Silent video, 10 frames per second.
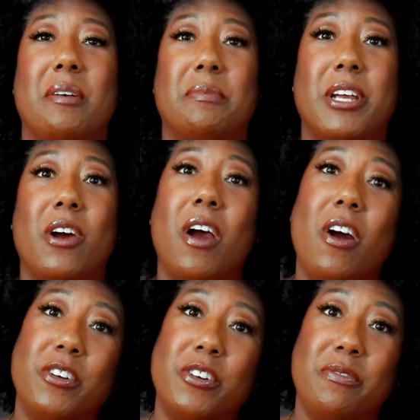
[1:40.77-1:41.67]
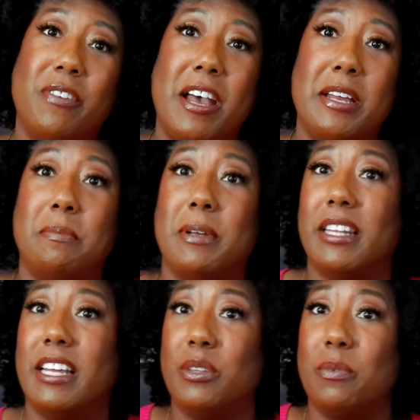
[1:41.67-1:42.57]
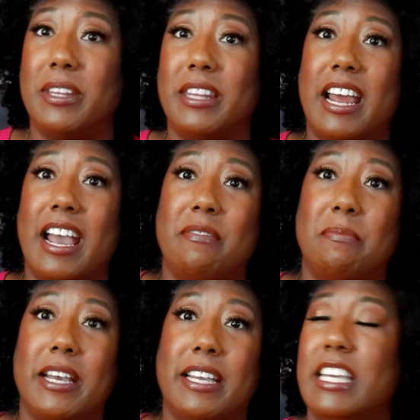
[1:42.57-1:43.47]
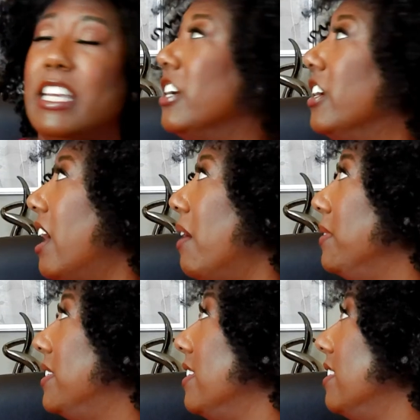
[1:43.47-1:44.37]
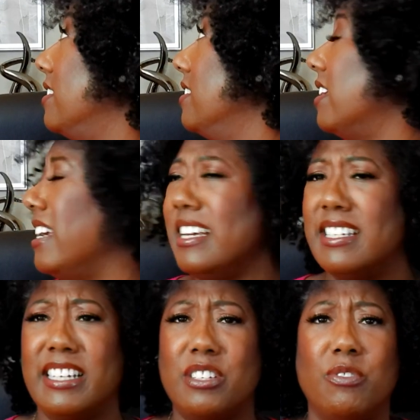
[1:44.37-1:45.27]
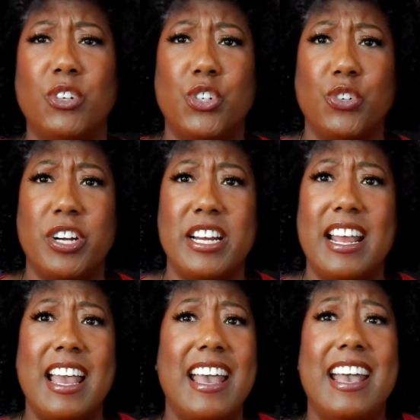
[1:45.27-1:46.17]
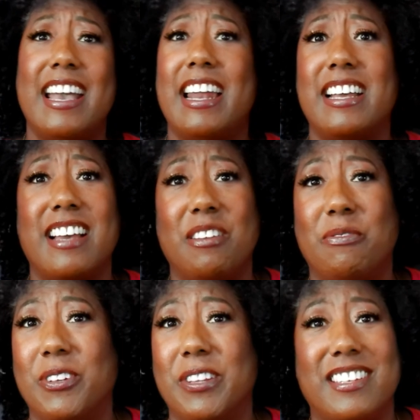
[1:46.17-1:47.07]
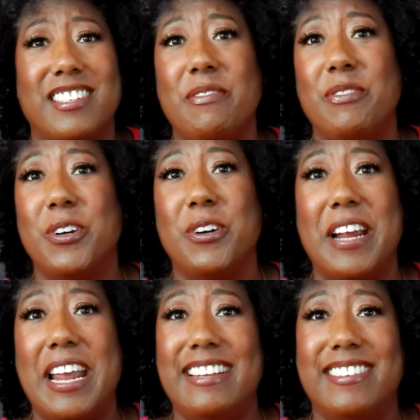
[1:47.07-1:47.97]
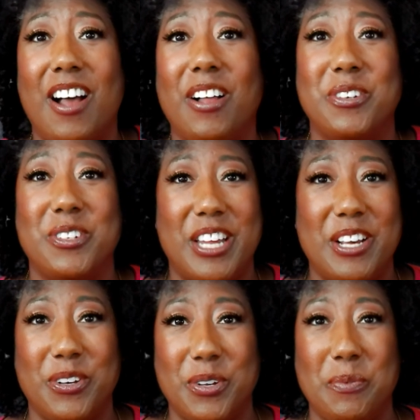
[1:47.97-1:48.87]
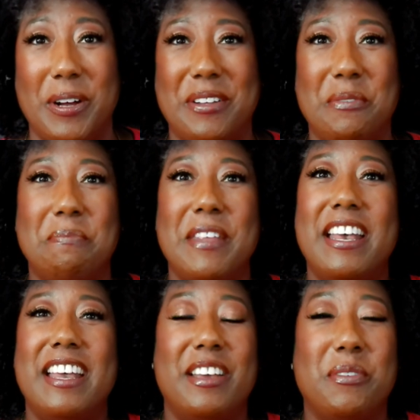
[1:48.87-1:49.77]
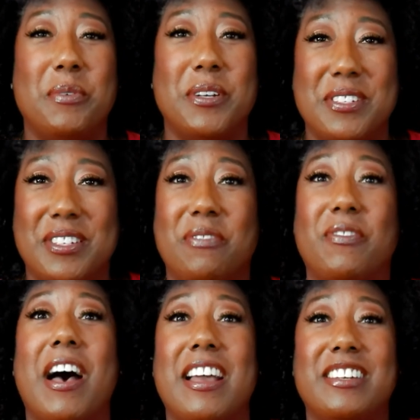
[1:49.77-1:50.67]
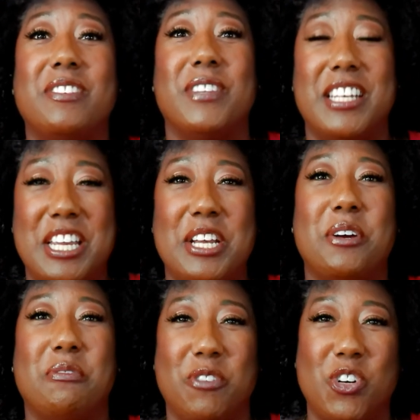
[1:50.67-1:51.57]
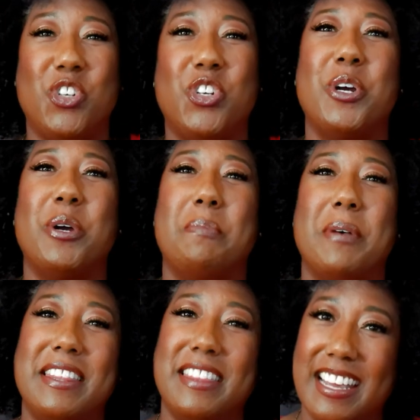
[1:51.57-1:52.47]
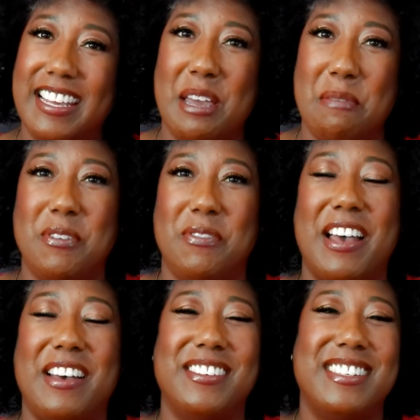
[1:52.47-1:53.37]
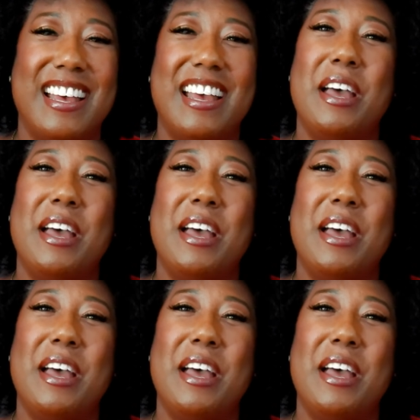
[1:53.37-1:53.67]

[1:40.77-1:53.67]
They are harder to find, but like the one that I have back here, I would say this is a 6 foot tree, and I got it for like $7 or $8 at Goodwill. It was the find of the year for sure, but they can be found.